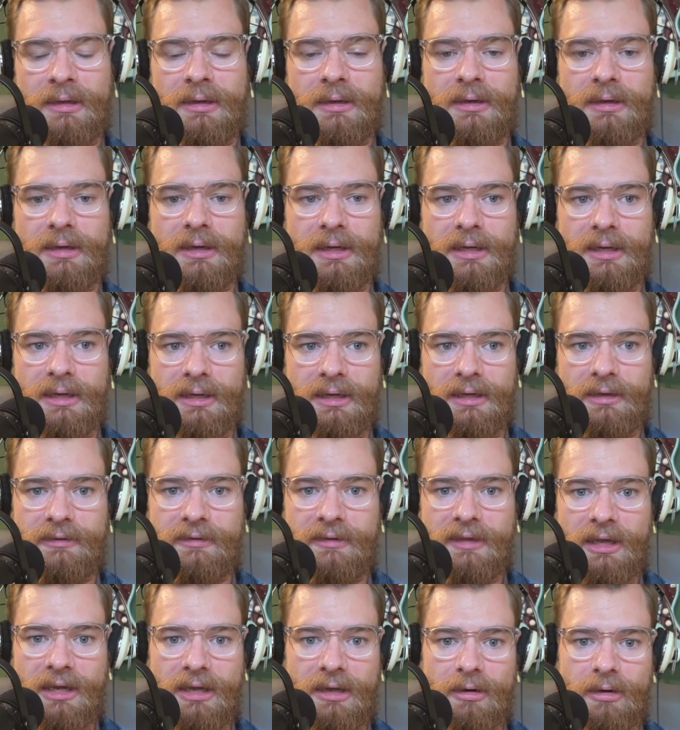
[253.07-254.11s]
Uh, it's
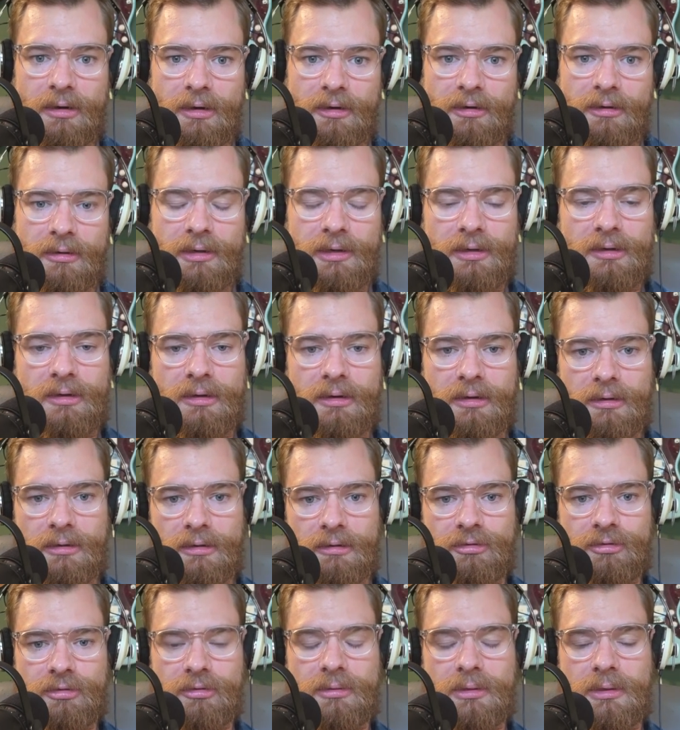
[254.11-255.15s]
getting harder and
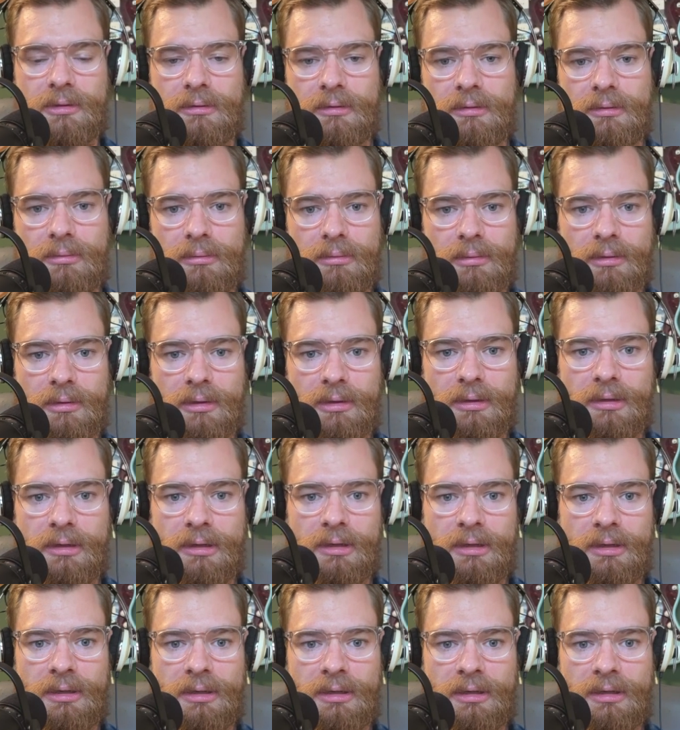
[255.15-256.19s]
harder to ignore
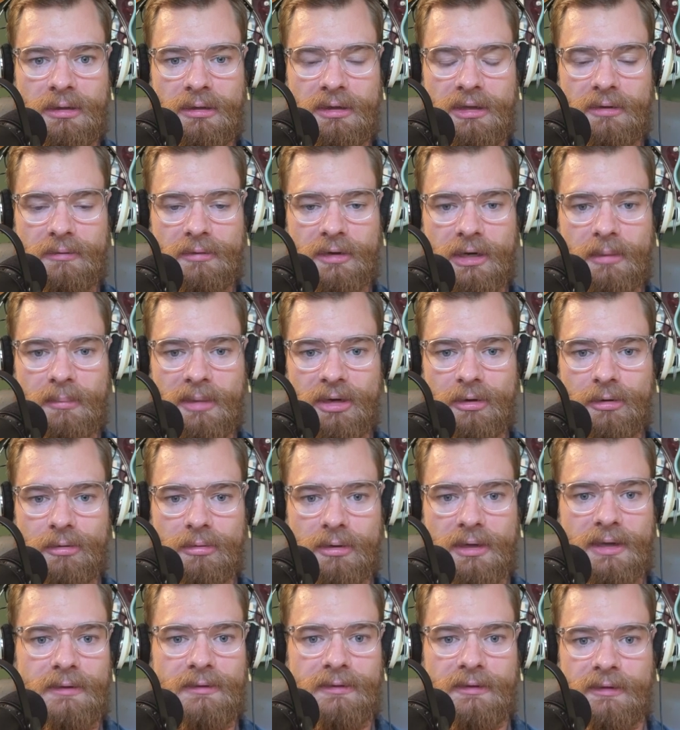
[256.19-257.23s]
the environmental
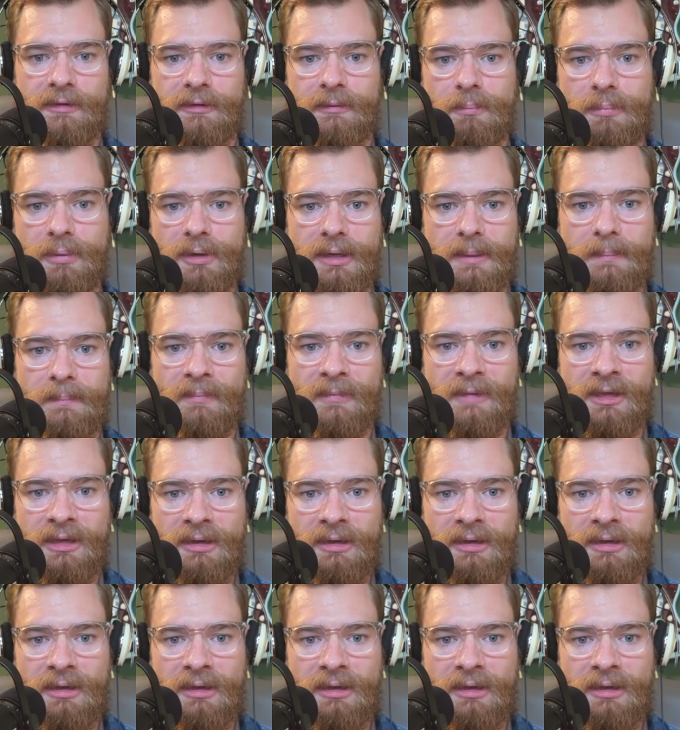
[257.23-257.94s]
crisis, but